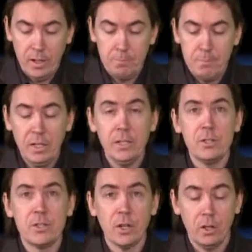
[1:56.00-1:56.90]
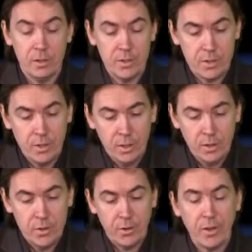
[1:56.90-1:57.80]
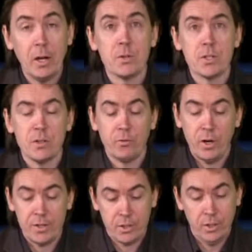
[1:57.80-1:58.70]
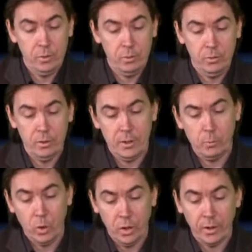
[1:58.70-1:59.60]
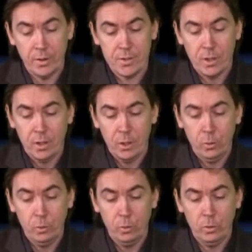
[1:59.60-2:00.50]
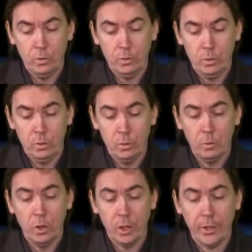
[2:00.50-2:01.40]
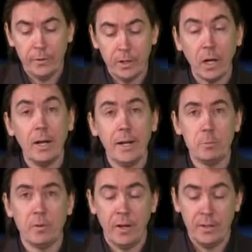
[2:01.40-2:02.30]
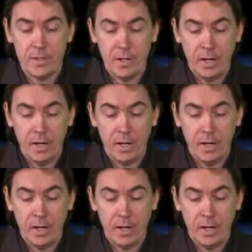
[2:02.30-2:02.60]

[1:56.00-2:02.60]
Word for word: million to thousands of rescue workers who were working in the cleanup event